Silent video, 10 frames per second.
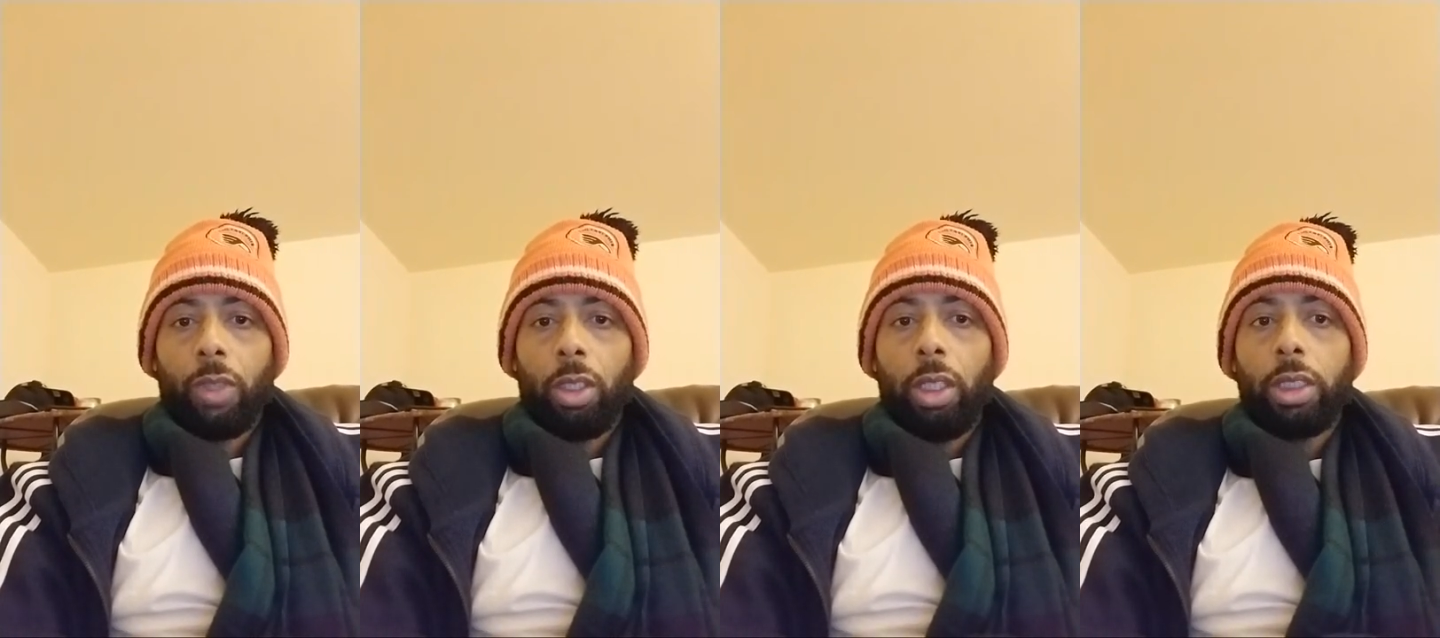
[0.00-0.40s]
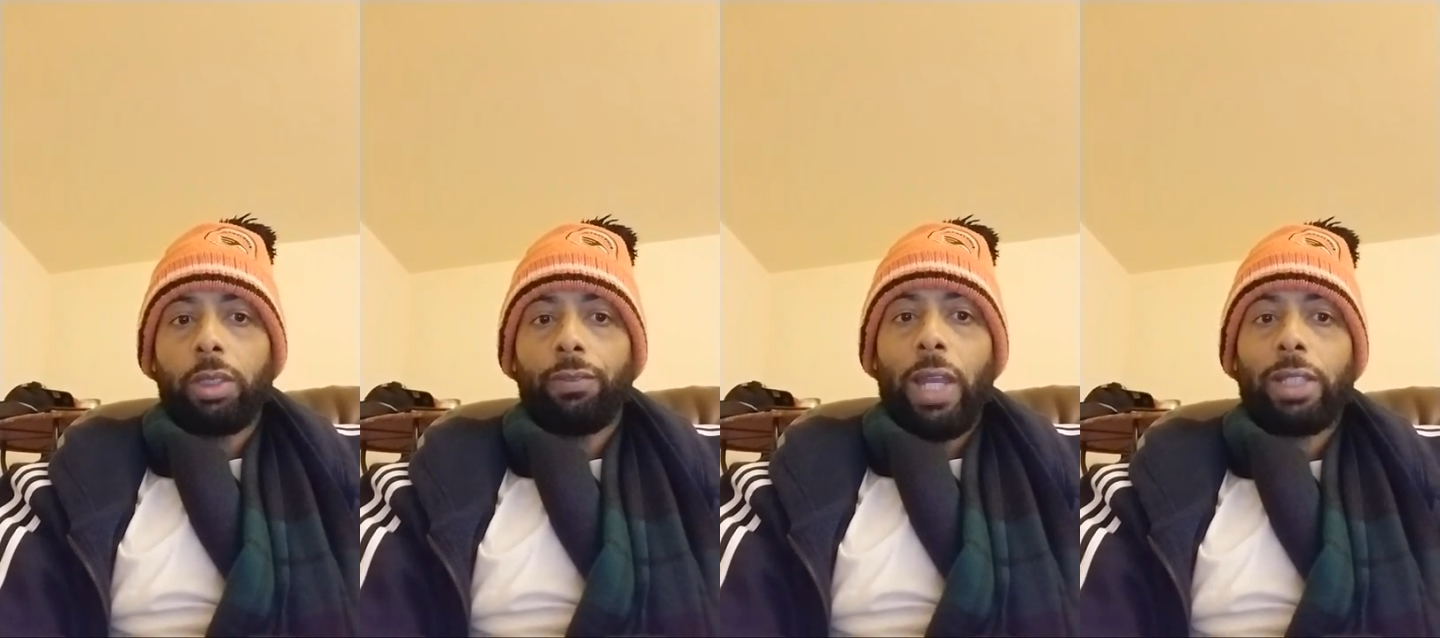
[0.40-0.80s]
is
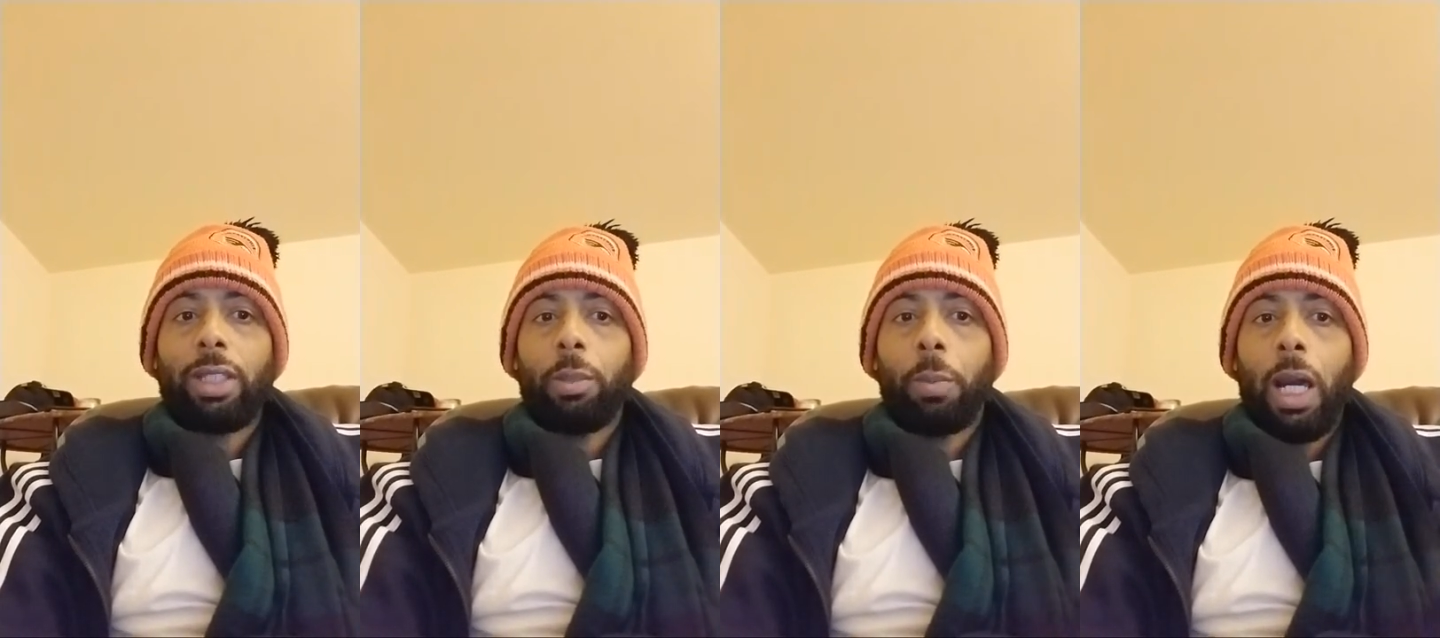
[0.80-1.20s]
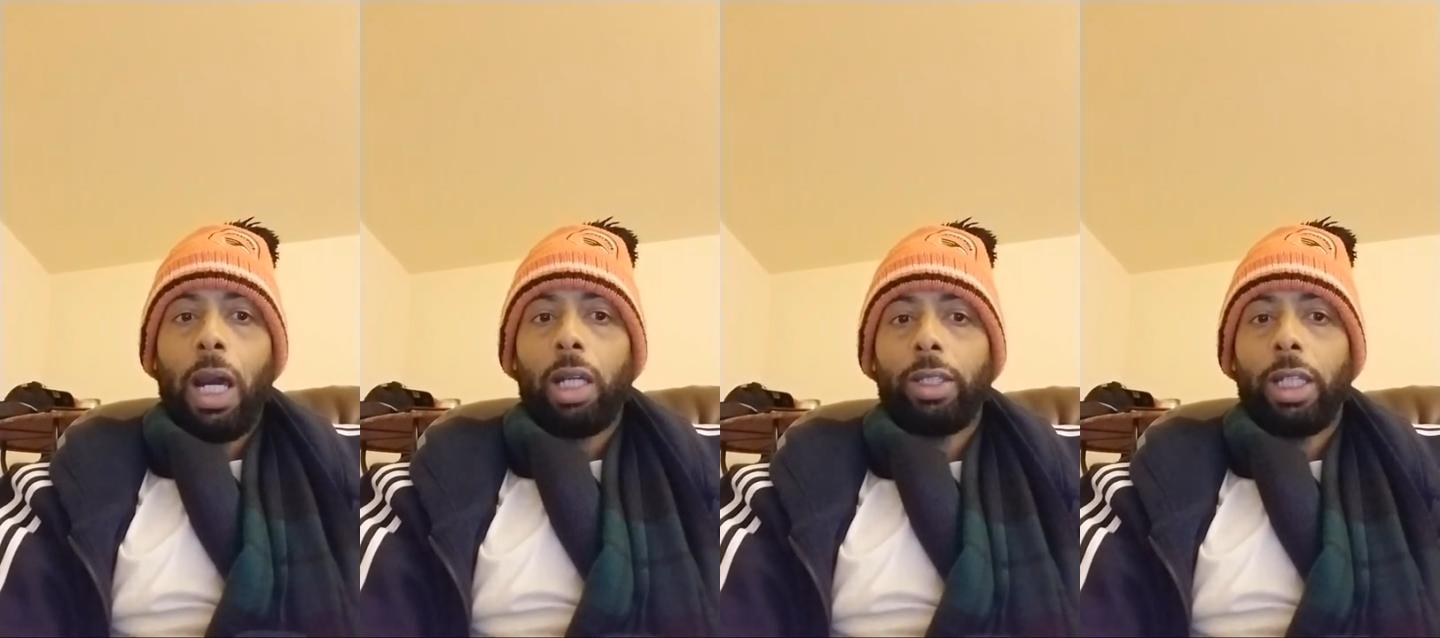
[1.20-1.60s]
the fact that
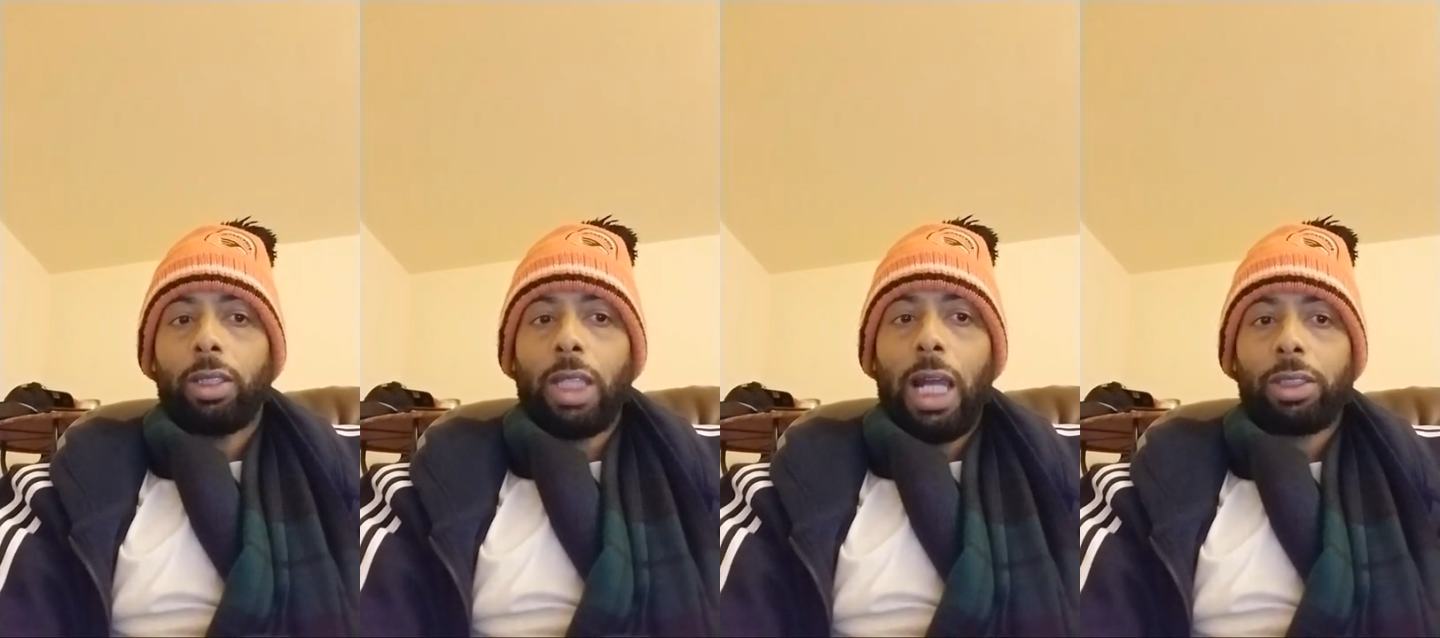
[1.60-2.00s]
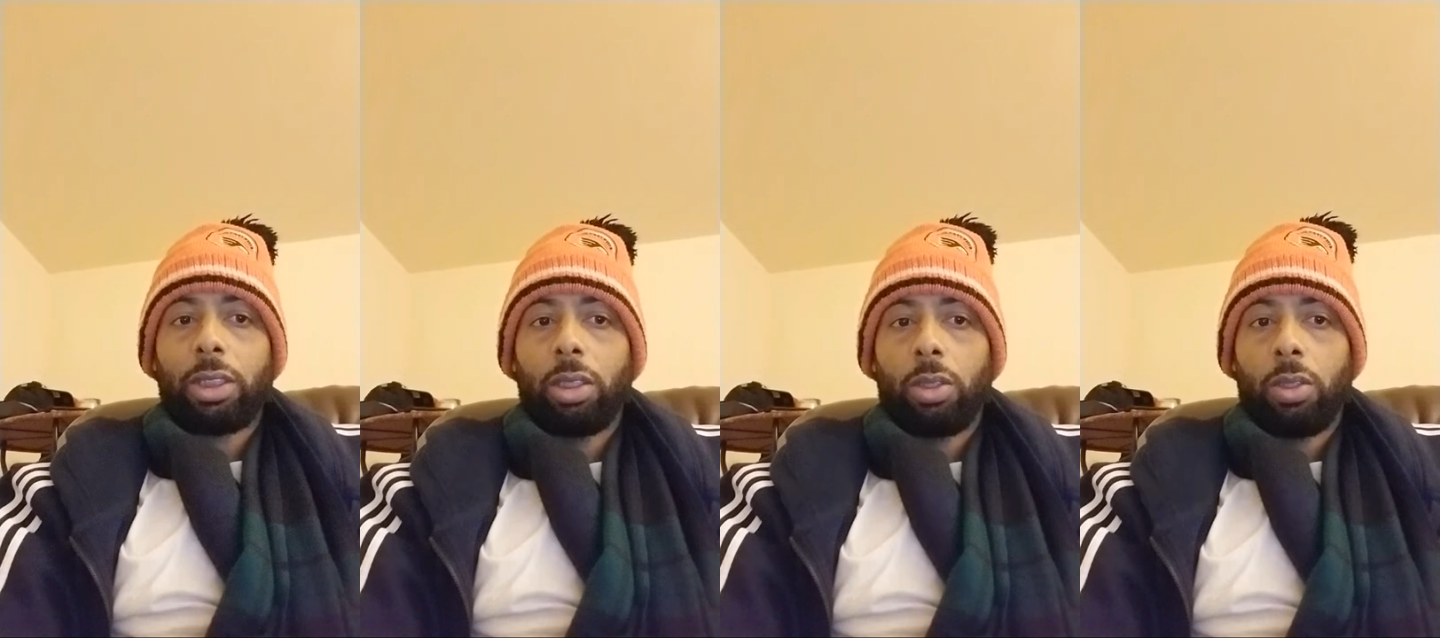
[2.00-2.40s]

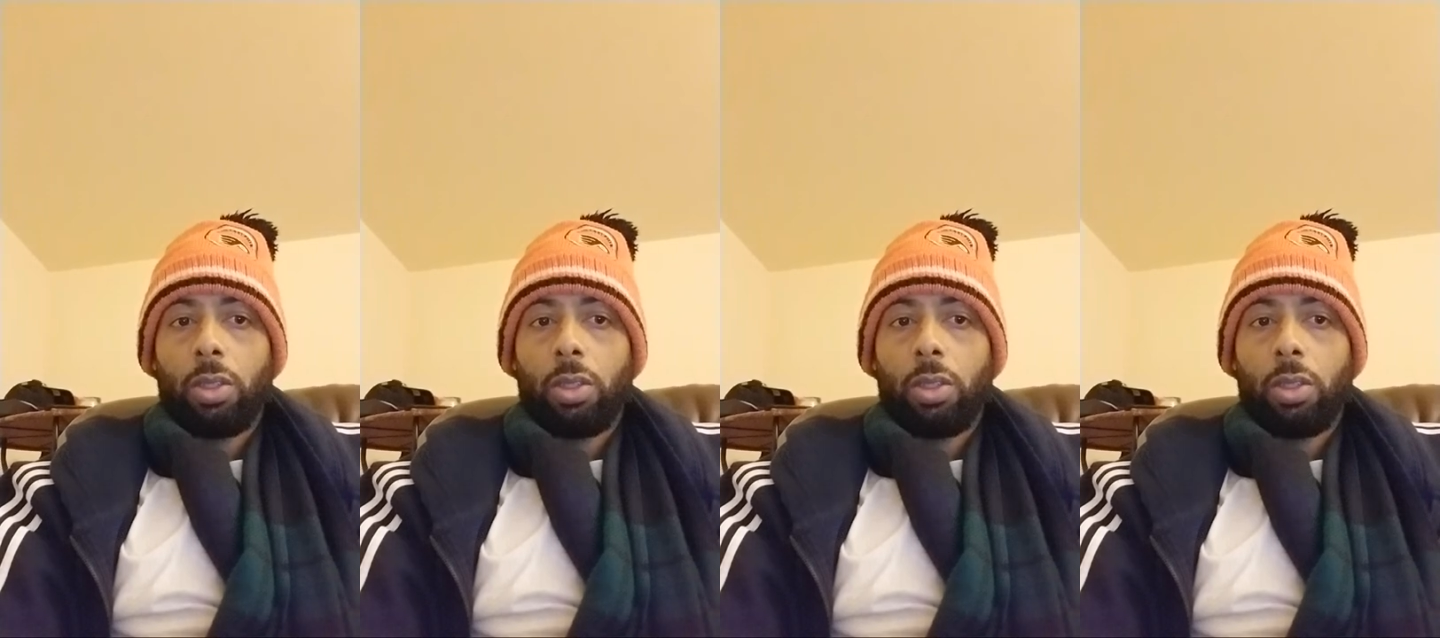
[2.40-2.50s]
Tasha